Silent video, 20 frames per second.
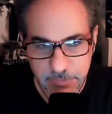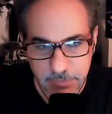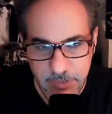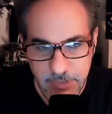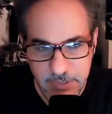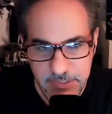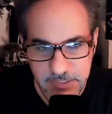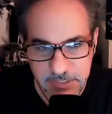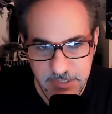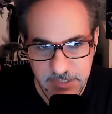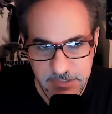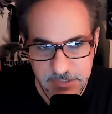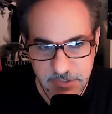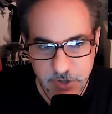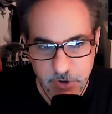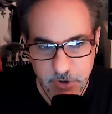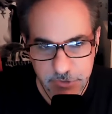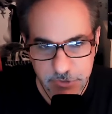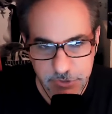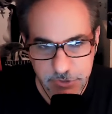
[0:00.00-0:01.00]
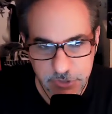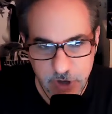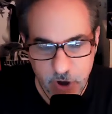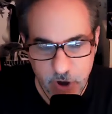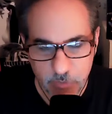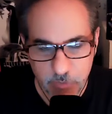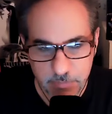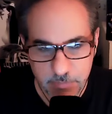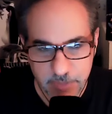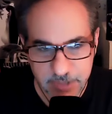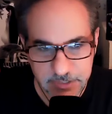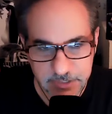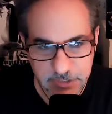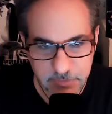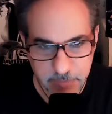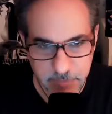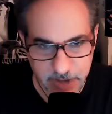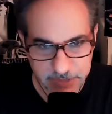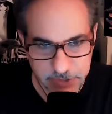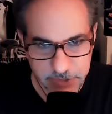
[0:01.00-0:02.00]
He says, there's no mixed
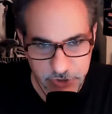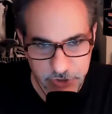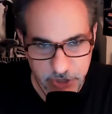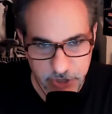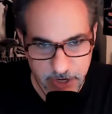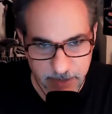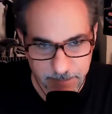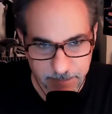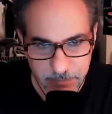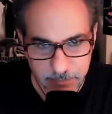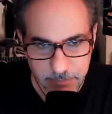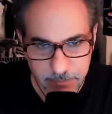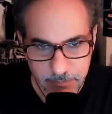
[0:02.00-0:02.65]
messaging.